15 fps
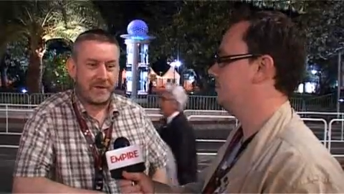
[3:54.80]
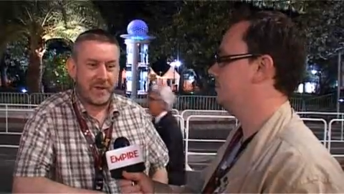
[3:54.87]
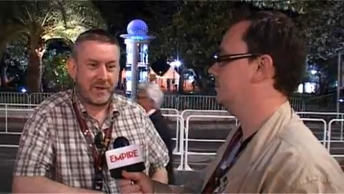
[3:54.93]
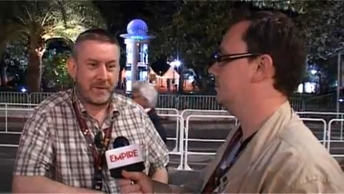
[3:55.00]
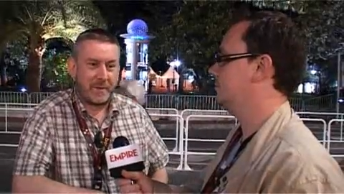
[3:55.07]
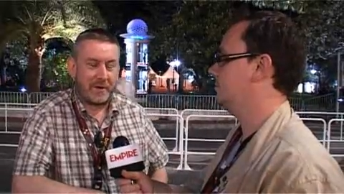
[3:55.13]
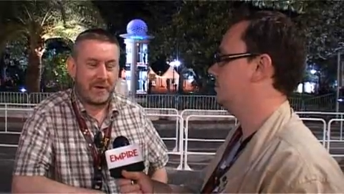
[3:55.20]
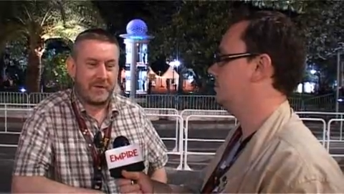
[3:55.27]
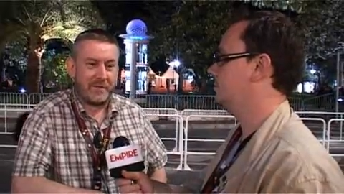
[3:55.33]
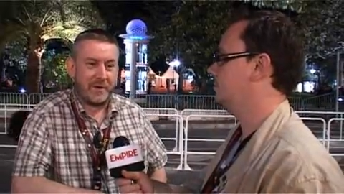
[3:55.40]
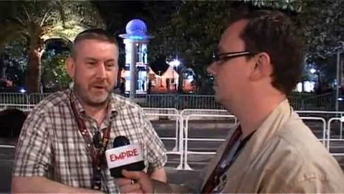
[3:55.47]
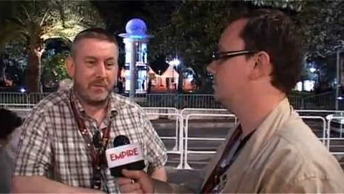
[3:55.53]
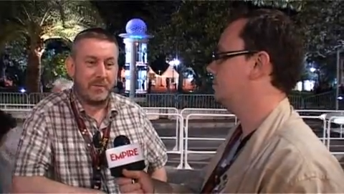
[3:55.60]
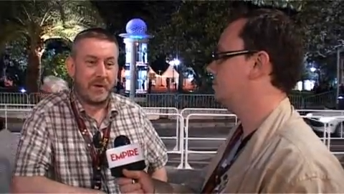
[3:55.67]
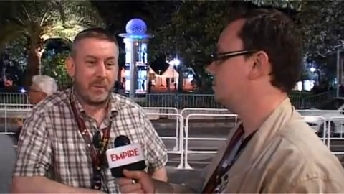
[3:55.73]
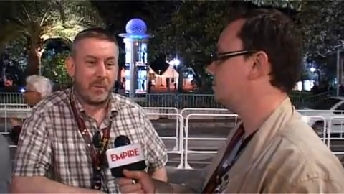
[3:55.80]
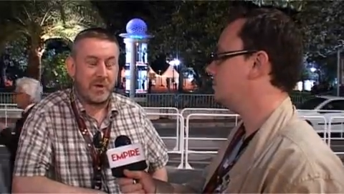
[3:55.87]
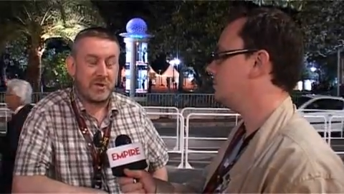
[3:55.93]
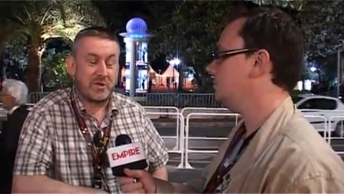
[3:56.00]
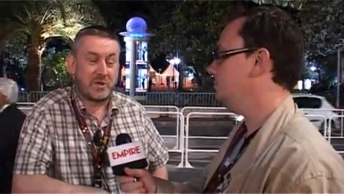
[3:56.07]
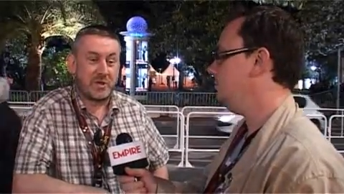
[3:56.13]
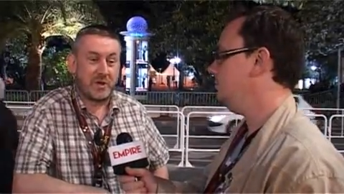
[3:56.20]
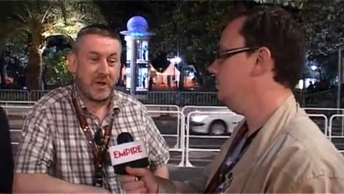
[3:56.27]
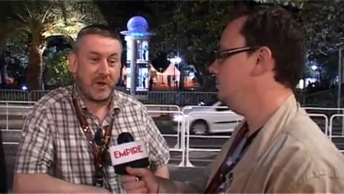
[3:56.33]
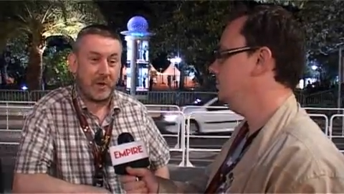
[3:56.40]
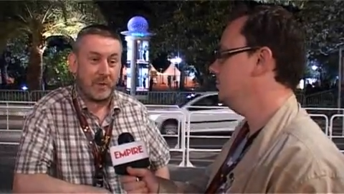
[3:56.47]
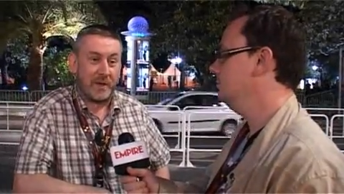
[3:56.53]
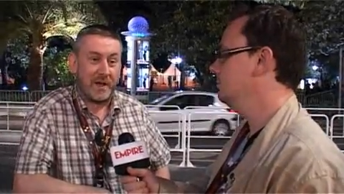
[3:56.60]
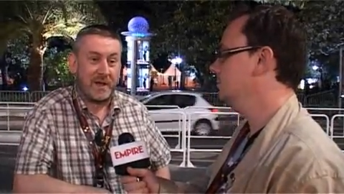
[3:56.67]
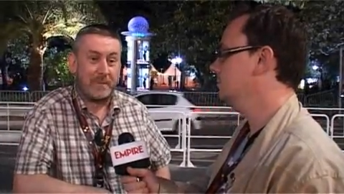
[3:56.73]
Speaker 1: South American film in which an
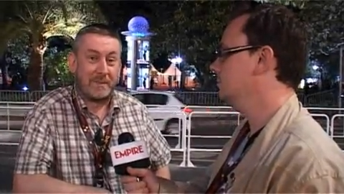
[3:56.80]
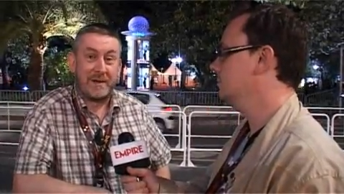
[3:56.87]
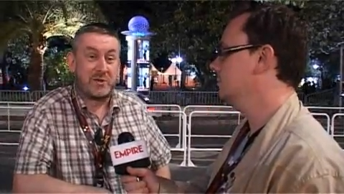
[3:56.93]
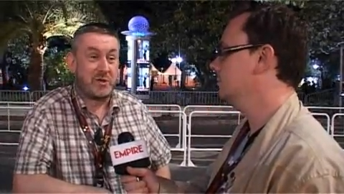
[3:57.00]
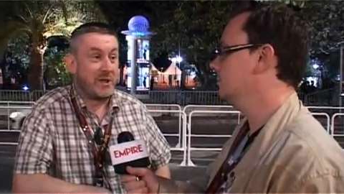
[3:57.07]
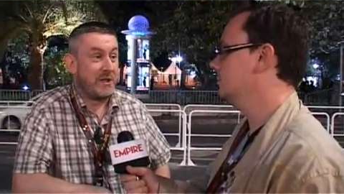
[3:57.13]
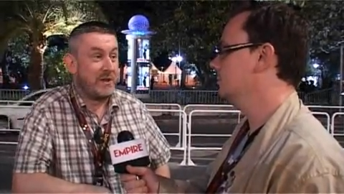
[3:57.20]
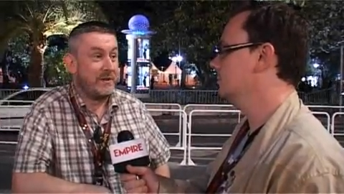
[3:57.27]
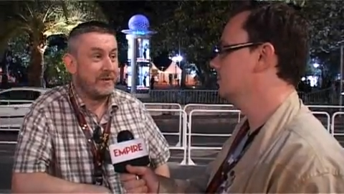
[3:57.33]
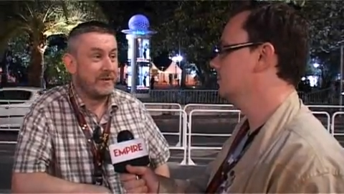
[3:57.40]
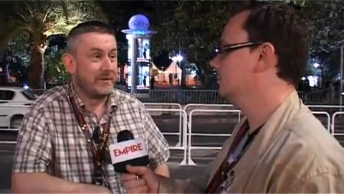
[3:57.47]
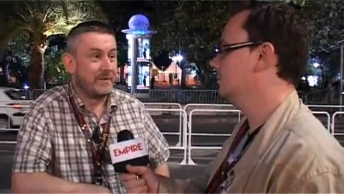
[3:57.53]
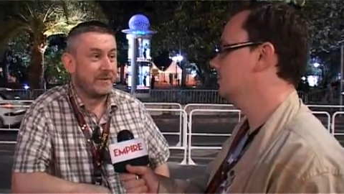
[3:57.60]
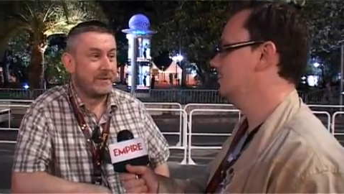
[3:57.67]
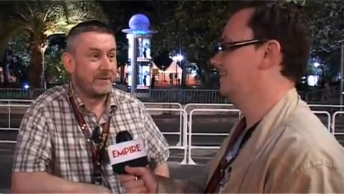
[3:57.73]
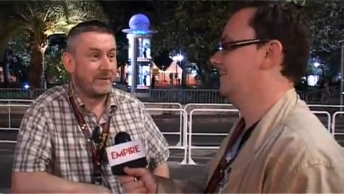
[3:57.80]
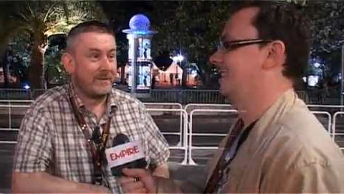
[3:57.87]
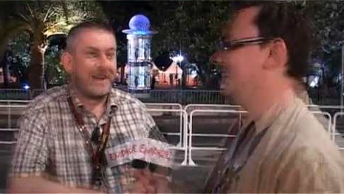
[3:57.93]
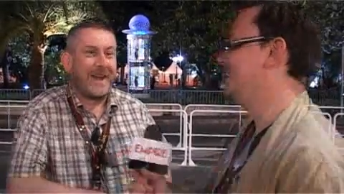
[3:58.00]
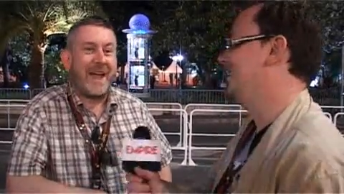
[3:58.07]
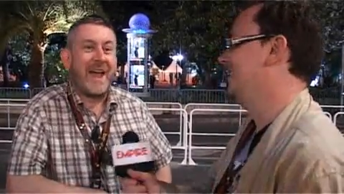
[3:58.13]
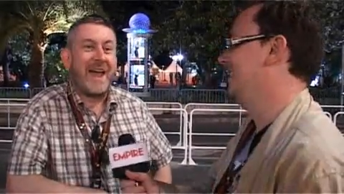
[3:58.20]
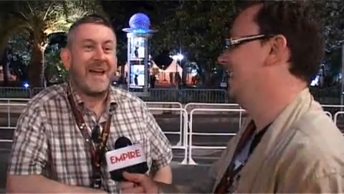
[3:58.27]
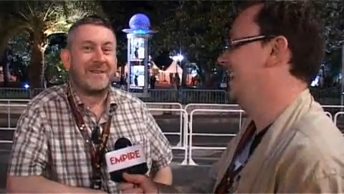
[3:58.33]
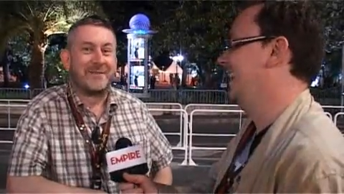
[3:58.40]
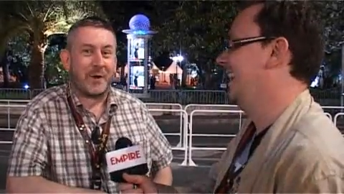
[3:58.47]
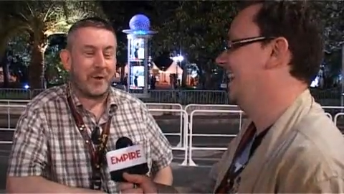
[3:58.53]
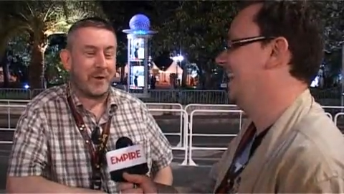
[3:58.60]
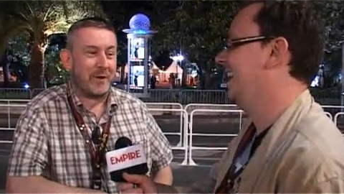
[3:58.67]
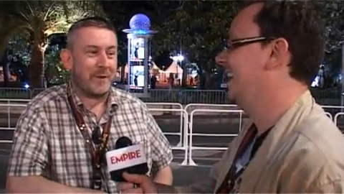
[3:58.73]
old lady made cheese. Air
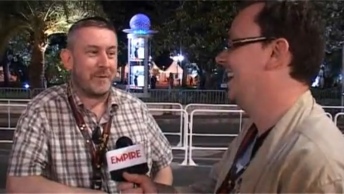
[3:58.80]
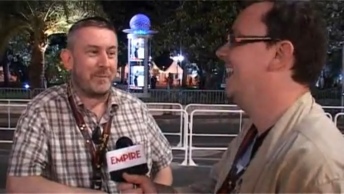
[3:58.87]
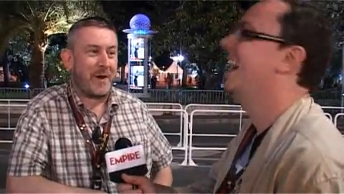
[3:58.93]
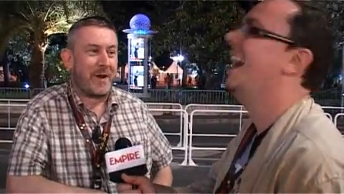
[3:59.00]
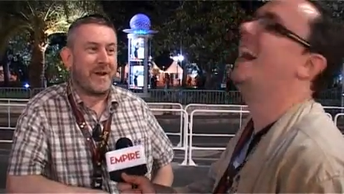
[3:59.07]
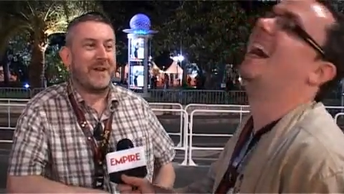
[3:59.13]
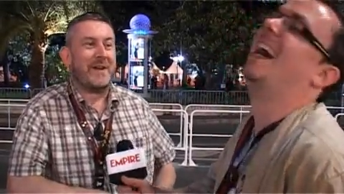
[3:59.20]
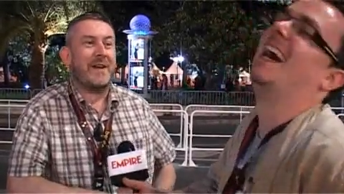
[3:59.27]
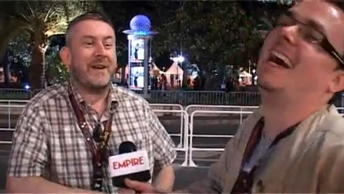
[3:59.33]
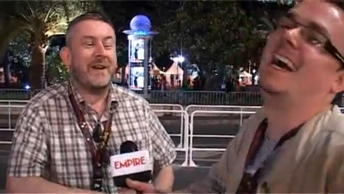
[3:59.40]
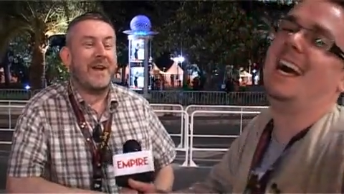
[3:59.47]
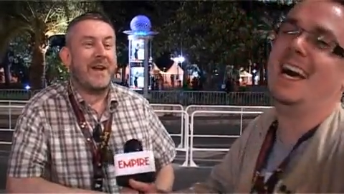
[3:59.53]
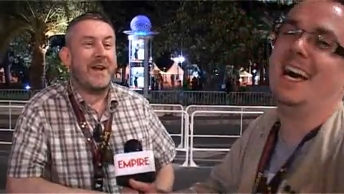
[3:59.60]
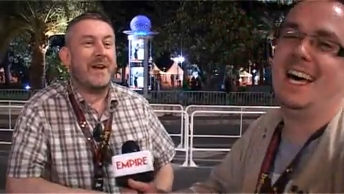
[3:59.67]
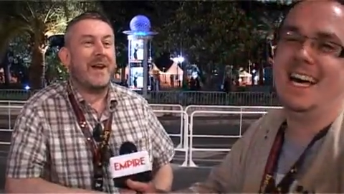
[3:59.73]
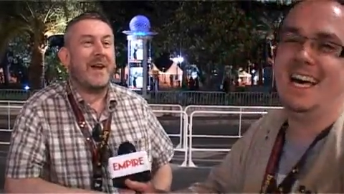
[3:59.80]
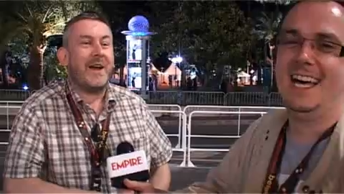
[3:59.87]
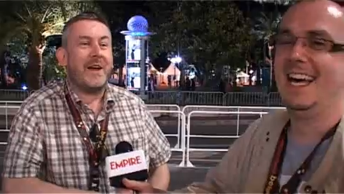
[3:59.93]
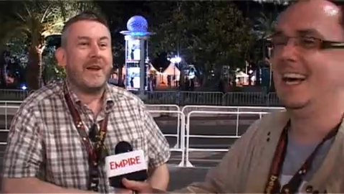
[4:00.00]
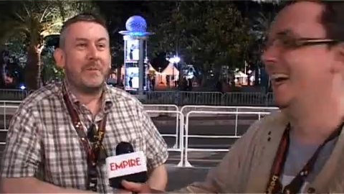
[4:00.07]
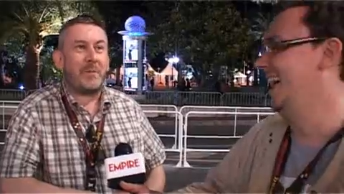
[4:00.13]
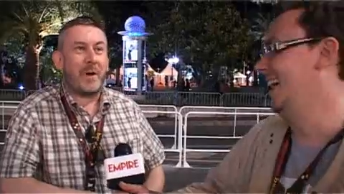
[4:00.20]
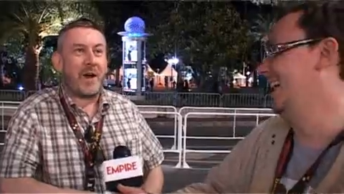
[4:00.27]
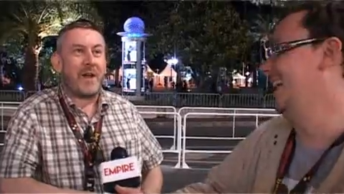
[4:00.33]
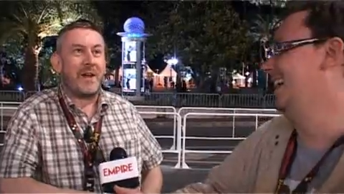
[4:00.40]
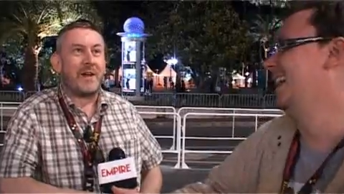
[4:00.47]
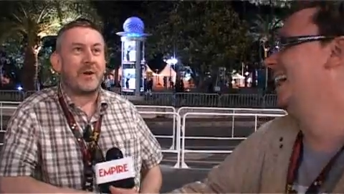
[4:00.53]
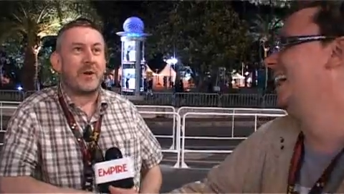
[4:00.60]
Doll by, by